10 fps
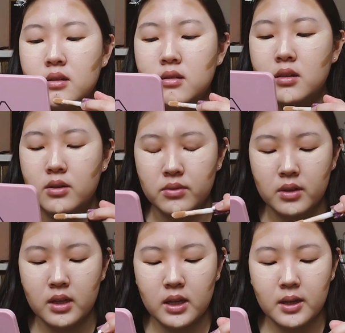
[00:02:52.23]

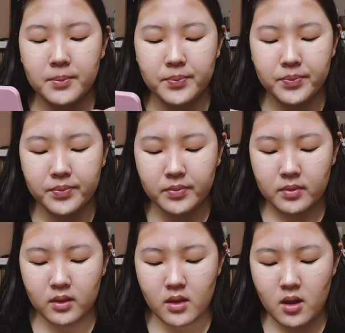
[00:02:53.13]
lonely,
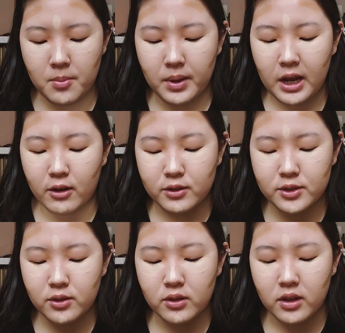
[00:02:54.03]
but I
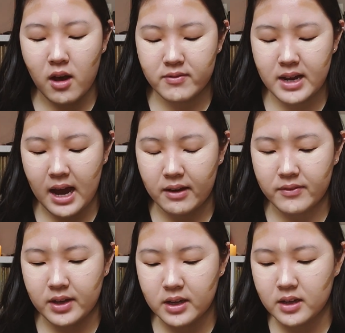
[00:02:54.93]
also loved
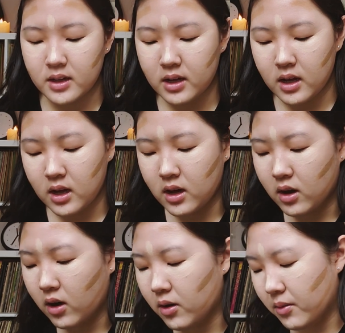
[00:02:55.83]
having
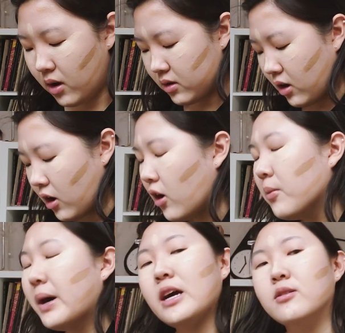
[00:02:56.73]
all
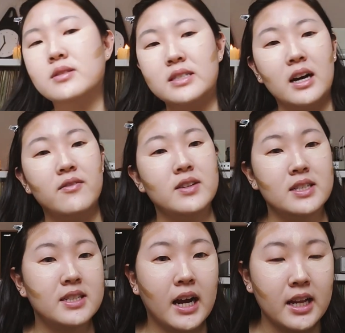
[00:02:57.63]
my own stuff and
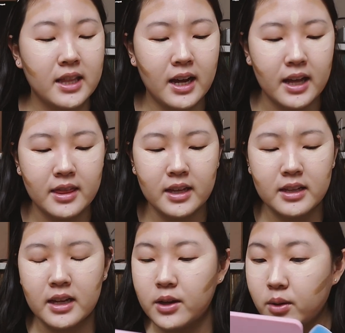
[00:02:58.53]
deciding that. I think
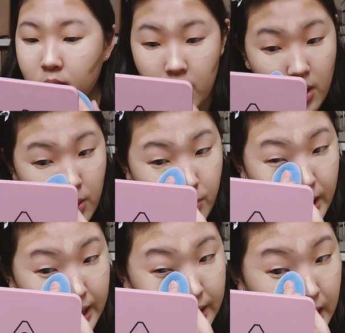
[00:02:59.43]
like
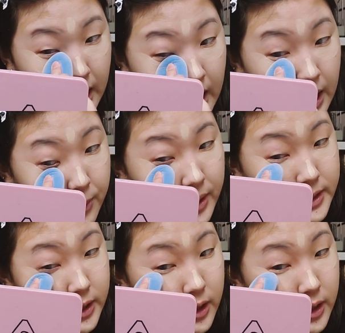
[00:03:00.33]
when I went to